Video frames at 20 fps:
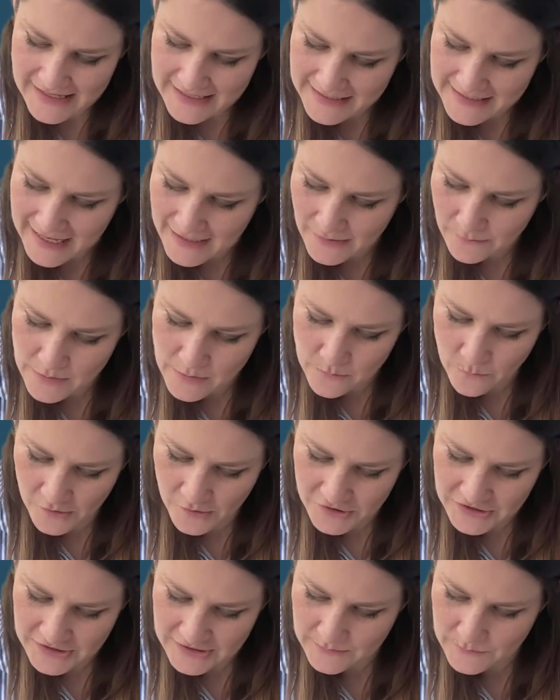Can we
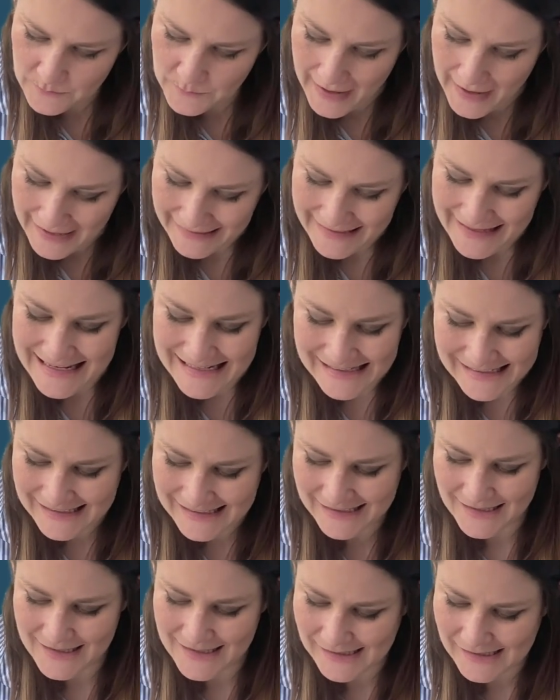watch back
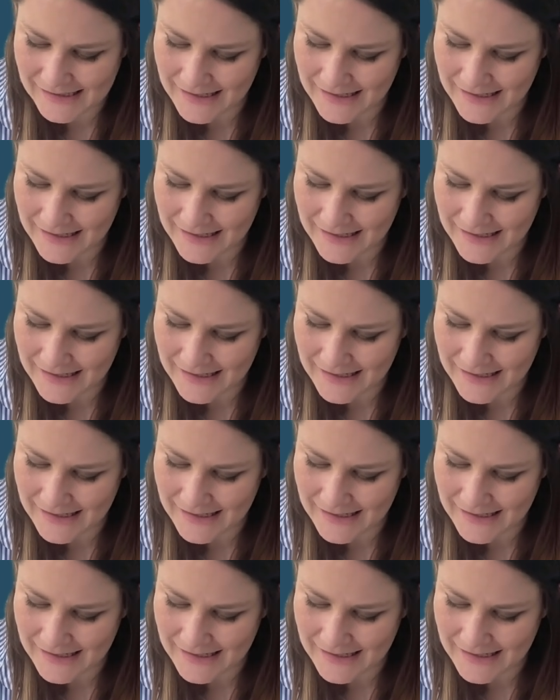incidents